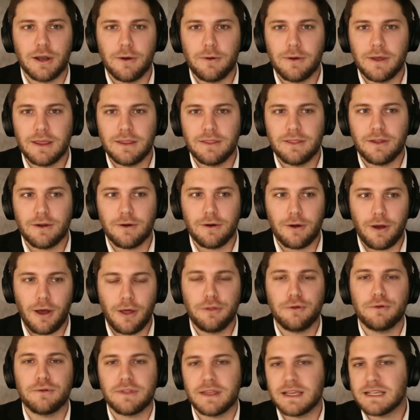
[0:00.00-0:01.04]
There are
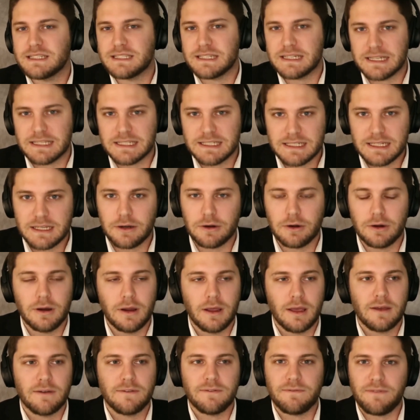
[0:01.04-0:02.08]
other things to consider,
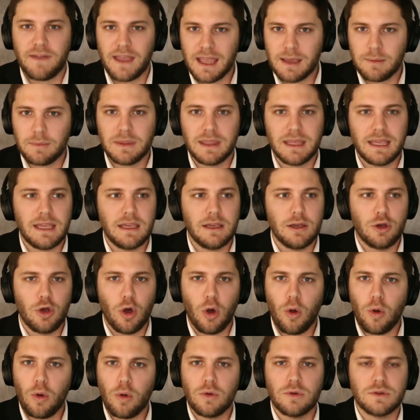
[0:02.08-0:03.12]
family,
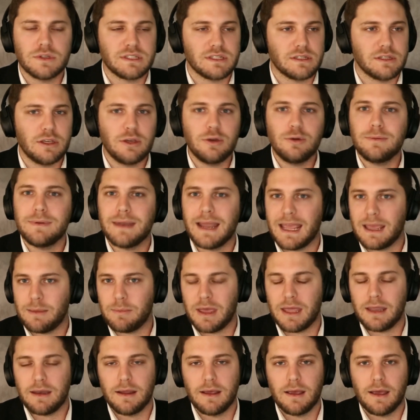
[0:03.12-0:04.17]
goals, you name
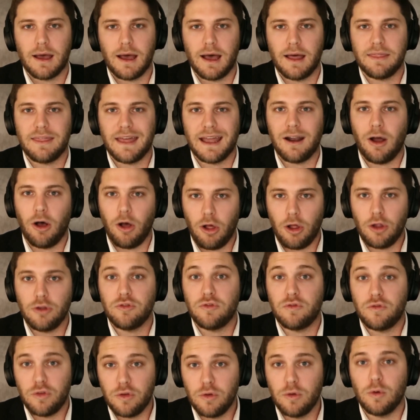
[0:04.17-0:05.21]
it, that all
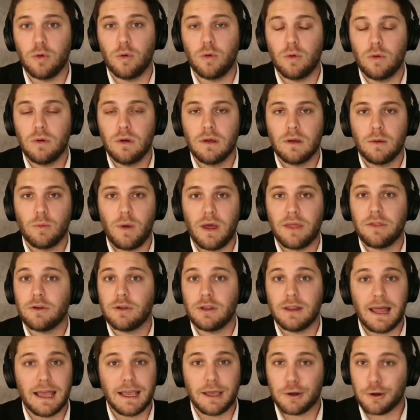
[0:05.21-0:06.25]
do, whether you
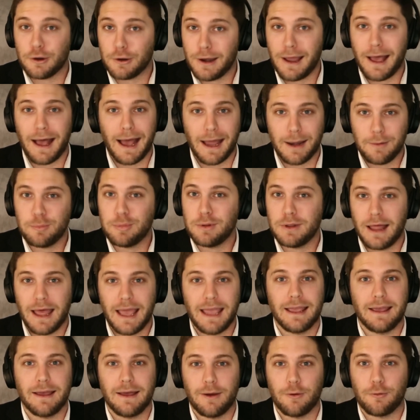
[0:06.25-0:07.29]
like it or not,
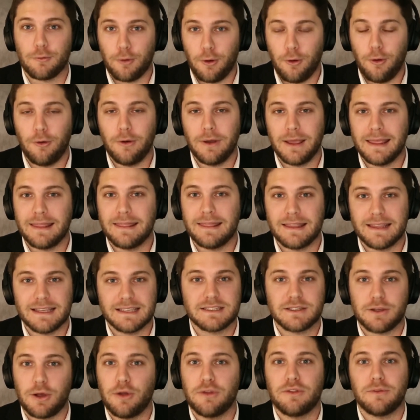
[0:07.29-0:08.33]
play a role in
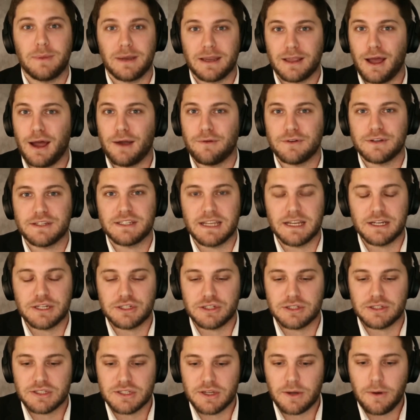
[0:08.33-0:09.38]
this ultimate
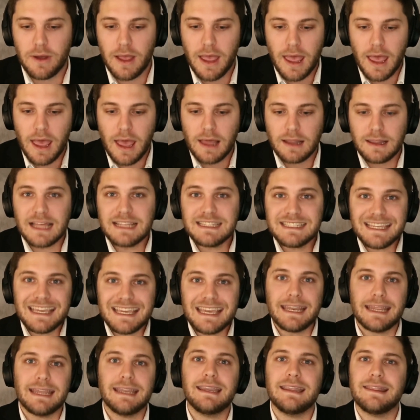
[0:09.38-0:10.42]
conversation. So let's get
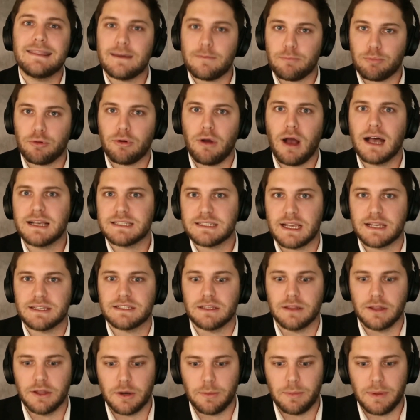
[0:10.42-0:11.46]
into that process a
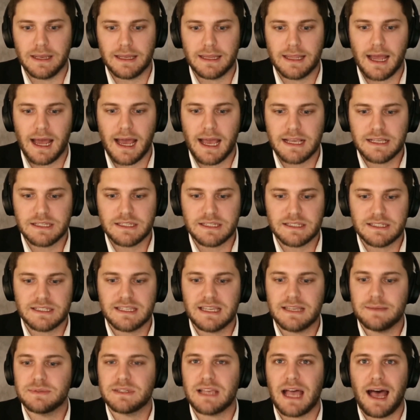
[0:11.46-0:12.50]
little bit, guys. It
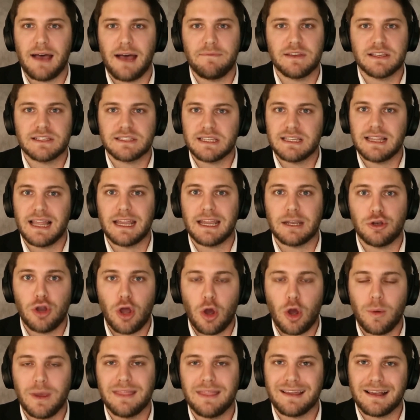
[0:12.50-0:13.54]
seems obviously like
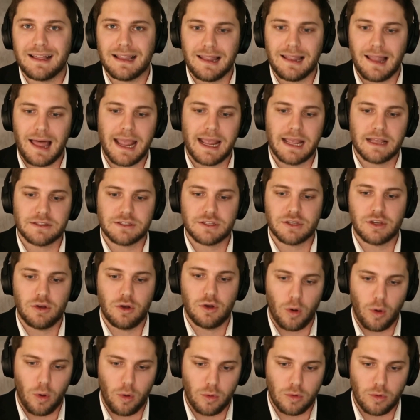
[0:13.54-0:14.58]
knowing the client's
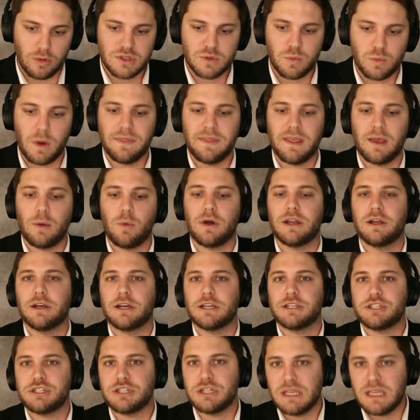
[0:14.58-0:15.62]
goals, what they want to
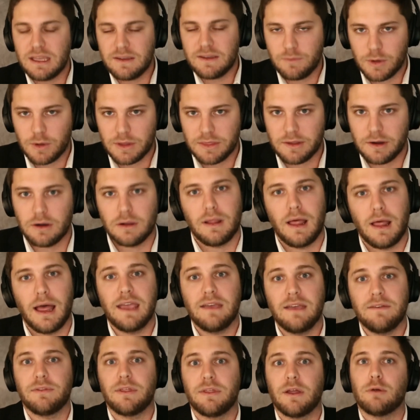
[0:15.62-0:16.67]
achieve with their
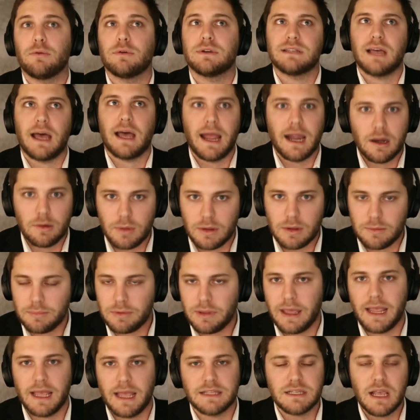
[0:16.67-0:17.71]
life, their retirement
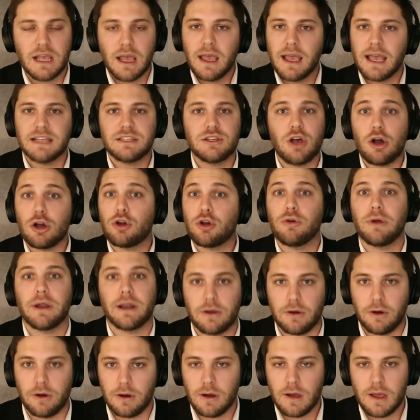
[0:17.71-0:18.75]
plans, it's all
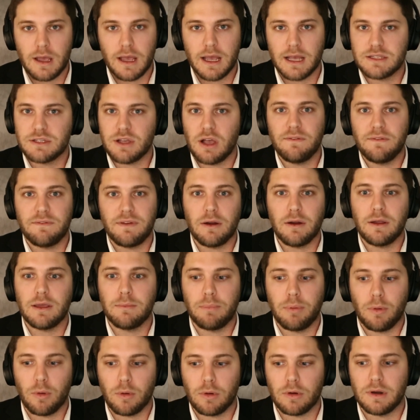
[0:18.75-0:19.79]
critical. It's all very
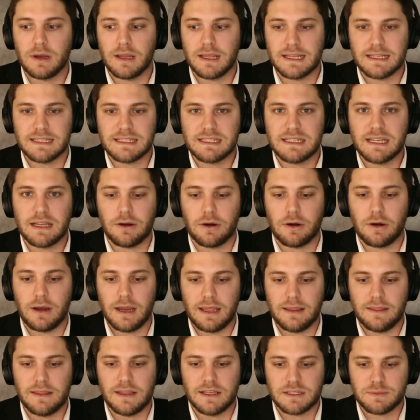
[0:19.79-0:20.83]
important to consider
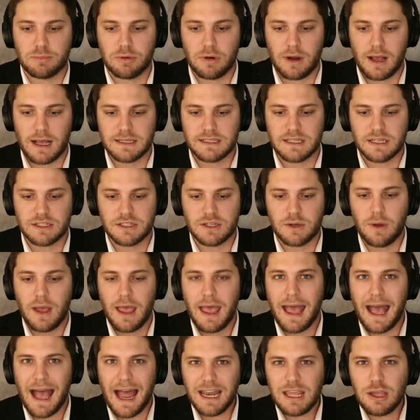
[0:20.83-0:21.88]
in this process. So
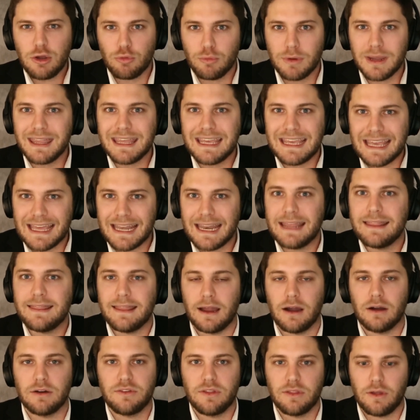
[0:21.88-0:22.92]
how do you really get in
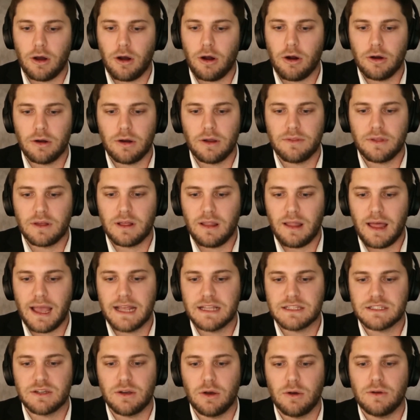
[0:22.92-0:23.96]
there to the heart of the
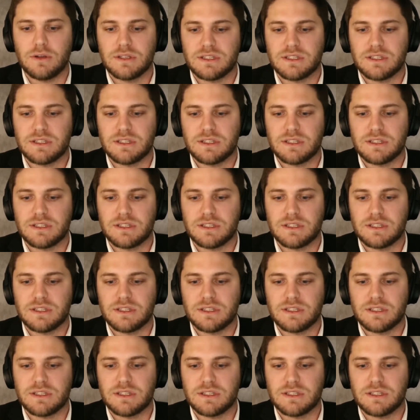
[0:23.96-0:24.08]
client's goals and